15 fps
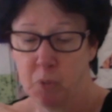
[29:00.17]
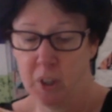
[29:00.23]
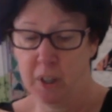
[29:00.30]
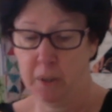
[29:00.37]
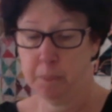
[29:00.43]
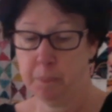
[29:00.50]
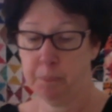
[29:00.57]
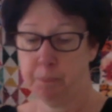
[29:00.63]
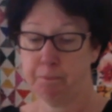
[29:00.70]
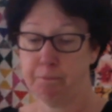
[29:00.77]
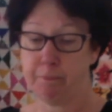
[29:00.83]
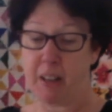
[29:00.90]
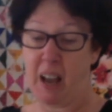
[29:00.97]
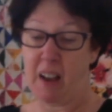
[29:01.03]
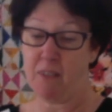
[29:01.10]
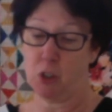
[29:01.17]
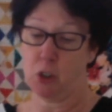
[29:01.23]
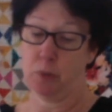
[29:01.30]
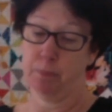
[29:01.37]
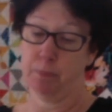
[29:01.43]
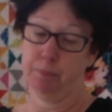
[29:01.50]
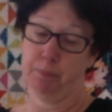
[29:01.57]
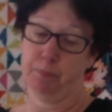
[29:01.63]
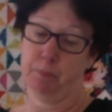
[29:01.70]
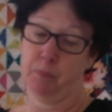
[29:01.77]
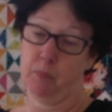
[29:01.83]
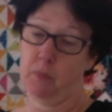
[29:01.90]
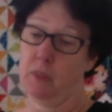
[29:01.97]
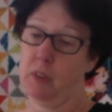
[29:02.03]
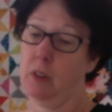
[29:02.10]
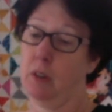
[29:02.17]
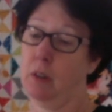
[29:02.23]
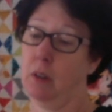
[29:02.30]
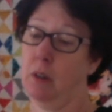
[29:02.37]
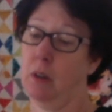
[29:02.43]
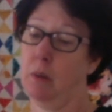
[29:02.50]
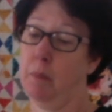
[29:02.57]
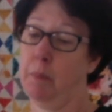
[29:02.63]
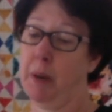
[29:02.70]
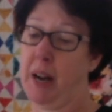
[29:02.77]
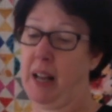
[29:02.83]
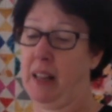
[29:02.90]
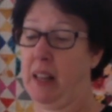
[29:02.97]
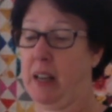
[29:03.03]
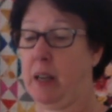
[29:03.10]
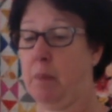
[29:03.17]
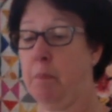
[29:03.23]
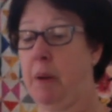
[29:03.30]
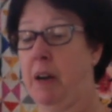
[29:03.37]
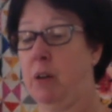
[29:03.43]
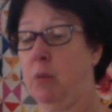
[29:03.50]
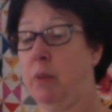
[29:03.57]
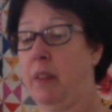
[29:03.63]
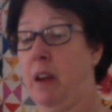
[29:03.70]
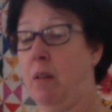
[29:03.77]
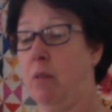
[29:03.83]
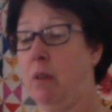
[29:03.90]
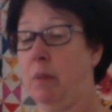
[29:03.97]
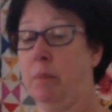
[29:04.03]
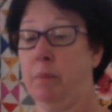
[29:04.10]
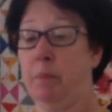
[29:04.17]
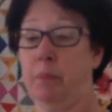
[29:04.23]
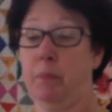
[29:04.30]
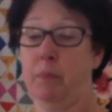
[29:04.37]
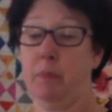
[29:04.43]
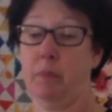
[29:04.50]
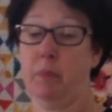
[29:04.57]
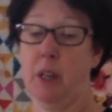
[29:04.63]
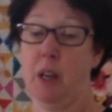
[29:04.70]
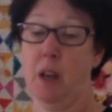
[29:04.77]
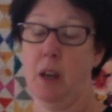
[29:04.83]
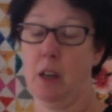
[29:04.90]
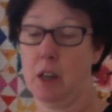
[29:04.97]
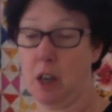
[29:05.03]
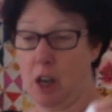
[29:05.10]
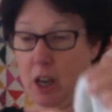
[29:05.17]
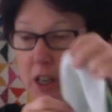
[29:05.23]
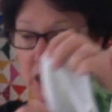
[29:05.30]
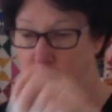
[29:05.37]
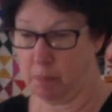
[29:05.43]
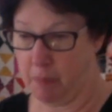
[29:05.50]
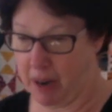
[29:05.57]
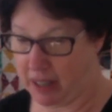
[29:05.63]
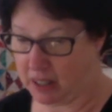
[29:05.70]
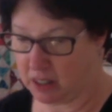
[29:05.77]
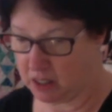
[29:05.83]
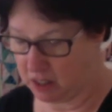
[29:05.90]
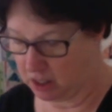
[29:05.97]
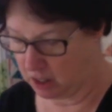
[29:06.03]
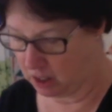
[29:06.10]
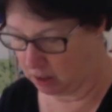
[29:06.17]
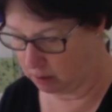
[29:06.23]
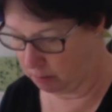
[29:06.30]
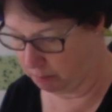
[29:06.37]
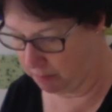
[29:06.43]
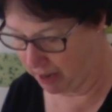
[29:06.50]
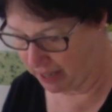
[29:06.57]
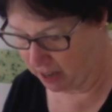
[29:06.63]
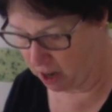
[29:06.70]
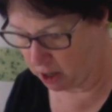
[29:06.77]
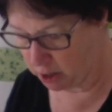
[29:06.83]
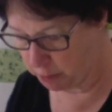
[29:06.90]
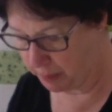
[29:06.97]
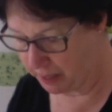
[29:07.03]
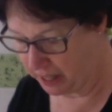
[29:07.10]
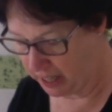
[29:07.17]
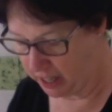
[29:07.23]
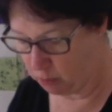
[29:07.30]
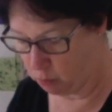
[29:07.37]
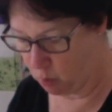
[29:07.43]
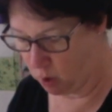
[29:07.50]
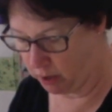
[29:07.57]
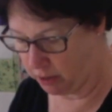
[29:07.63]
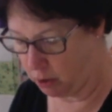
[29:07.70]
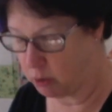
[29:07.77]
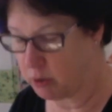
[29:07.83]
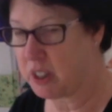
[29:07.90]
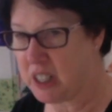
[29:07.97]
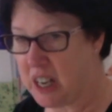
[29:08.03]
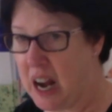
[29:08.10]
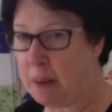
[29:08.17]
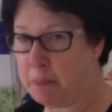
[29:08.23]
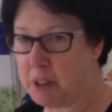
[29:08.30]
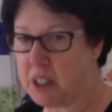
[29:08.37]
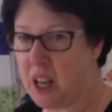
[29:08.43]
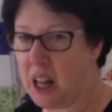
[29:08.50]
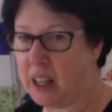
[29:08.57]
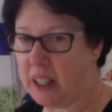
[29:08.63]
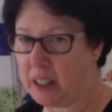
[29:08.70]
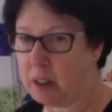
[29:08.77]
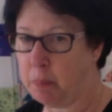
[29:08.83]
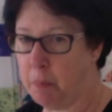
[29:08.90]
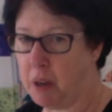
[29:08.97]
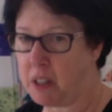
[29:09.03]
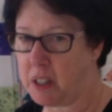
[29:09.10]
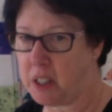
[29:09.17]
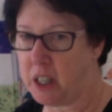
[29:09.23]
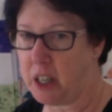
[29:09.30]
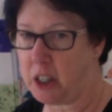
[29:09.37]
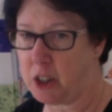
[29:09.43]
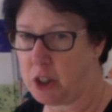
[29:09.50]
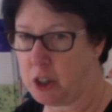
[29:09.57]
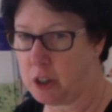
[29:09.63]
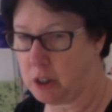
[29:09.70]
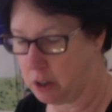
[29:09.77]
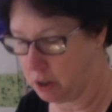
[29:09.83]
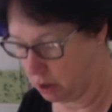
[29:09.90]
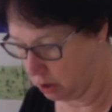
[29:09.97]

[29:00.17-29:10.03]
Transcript: Yeah, ever. But I like him better without it. My husband, he had one of those Tom Selleck mustaches.